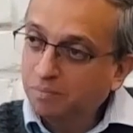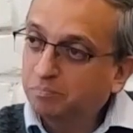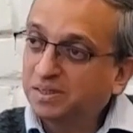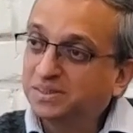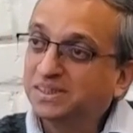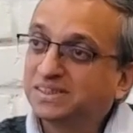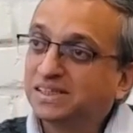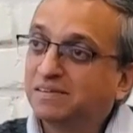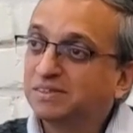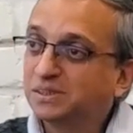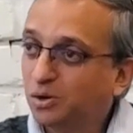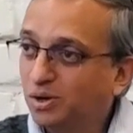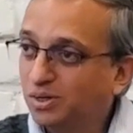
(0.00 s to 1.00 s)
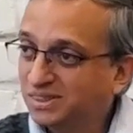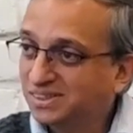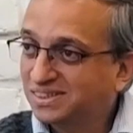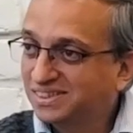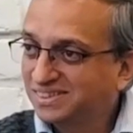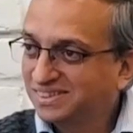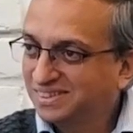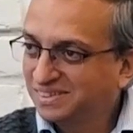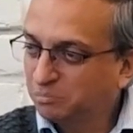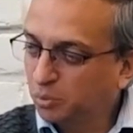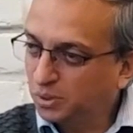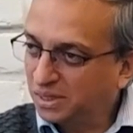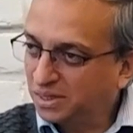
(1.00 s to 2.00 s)
Compression itself has a cost,
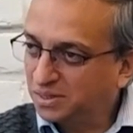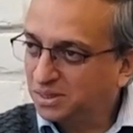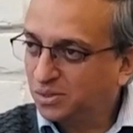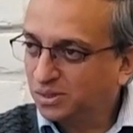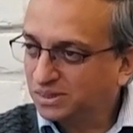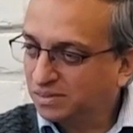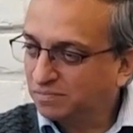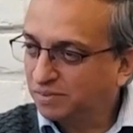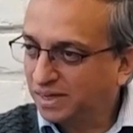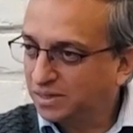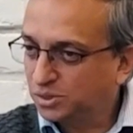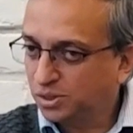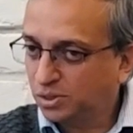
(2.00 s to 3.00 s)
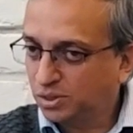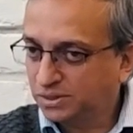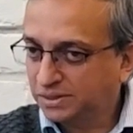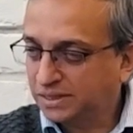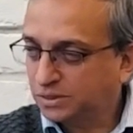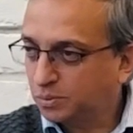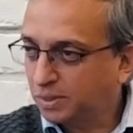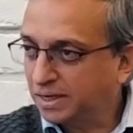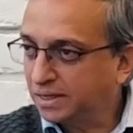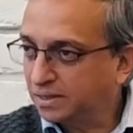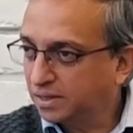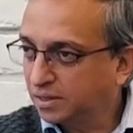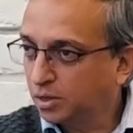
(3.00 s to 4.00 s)
both energy cost and financial cost. That's
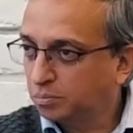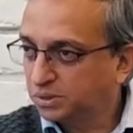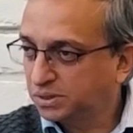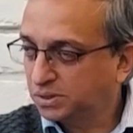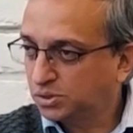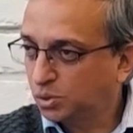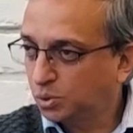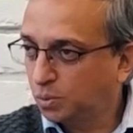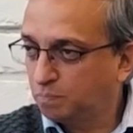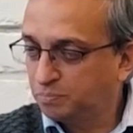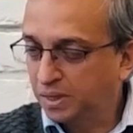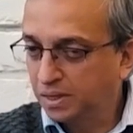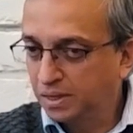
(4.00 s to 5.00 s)
why adoption is slow.